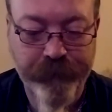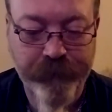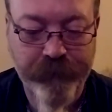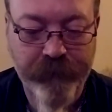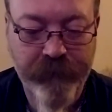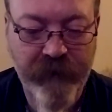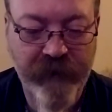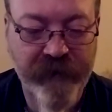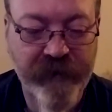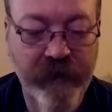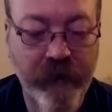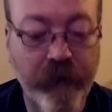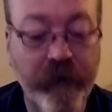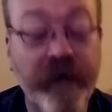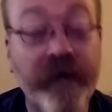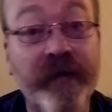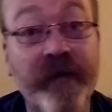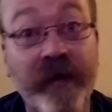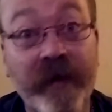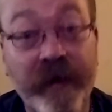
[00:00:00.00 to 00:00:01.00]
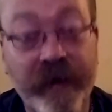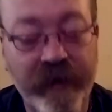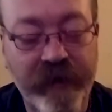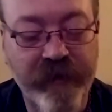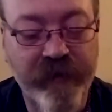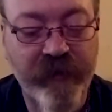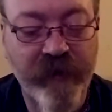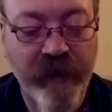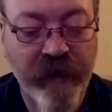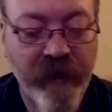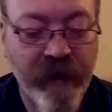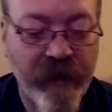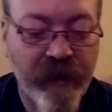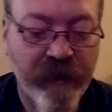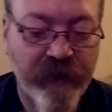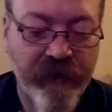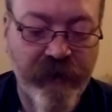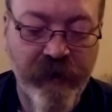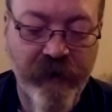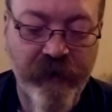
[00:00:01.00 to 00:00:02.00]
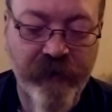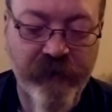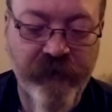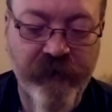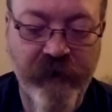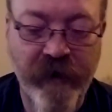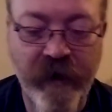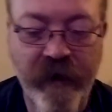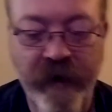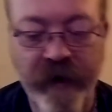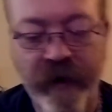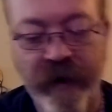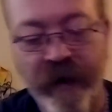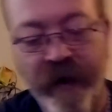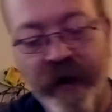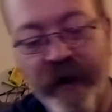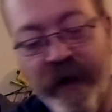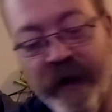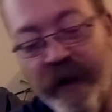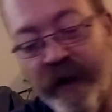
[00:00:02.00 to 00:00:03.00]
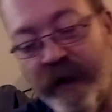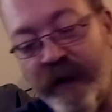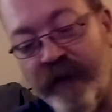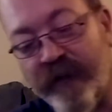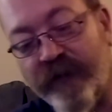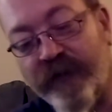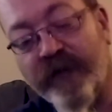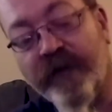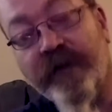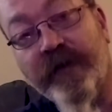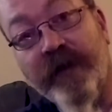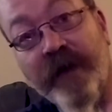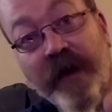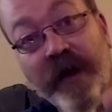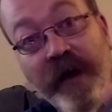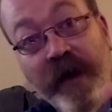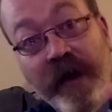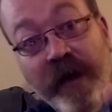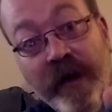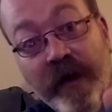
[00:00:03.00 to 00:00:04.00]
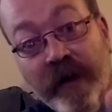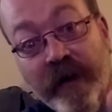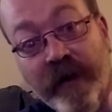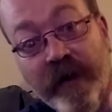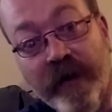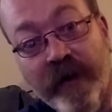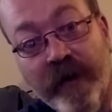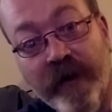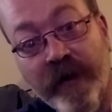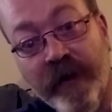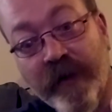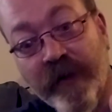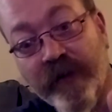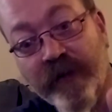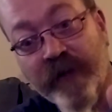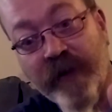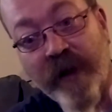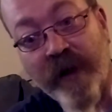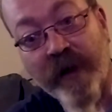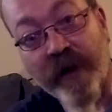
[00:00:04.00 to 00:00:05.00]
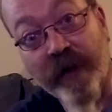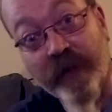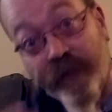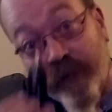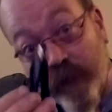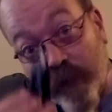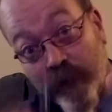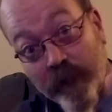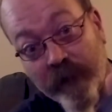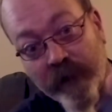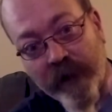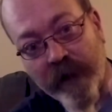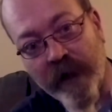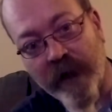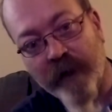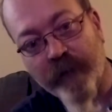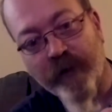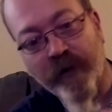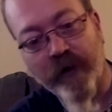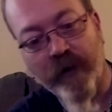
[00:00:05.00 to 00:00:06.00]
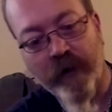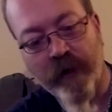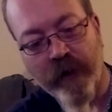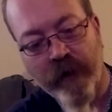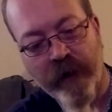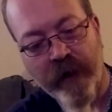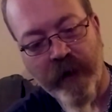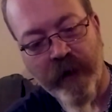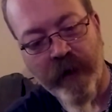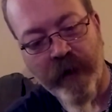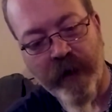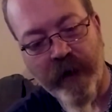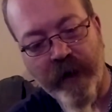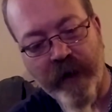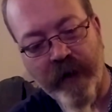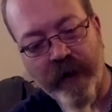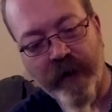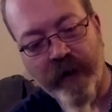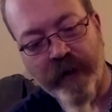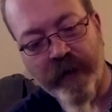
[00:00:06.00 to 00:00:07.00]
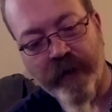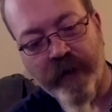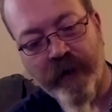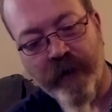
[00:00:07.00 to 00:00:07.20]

That's how easy it is. The other side has the socket for the cable, and